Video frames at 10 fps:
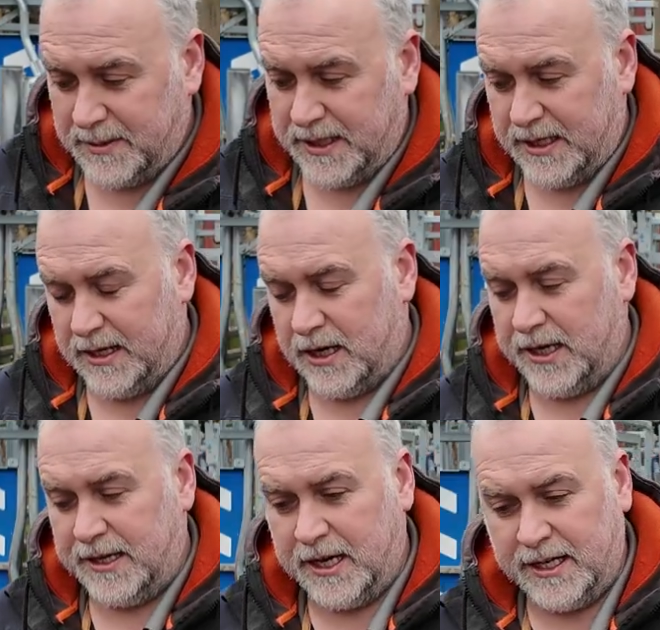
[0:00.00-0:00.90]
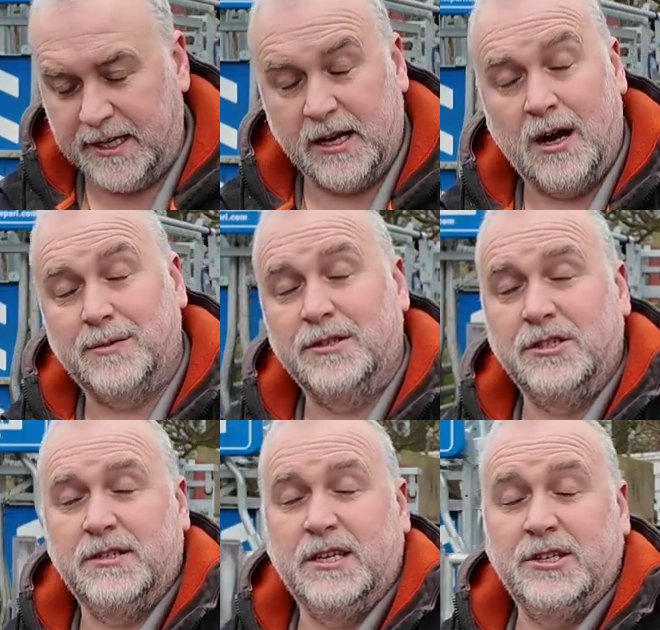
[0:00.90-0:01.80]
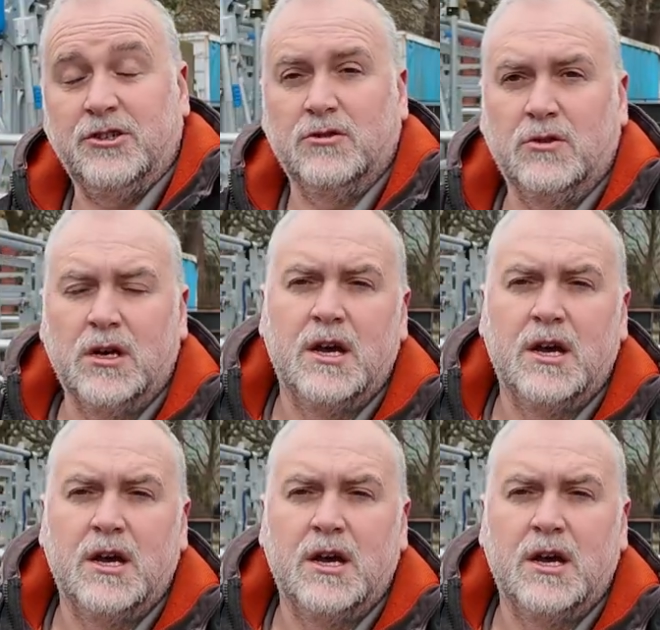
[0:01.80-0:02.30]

be the iodine and the copper issue.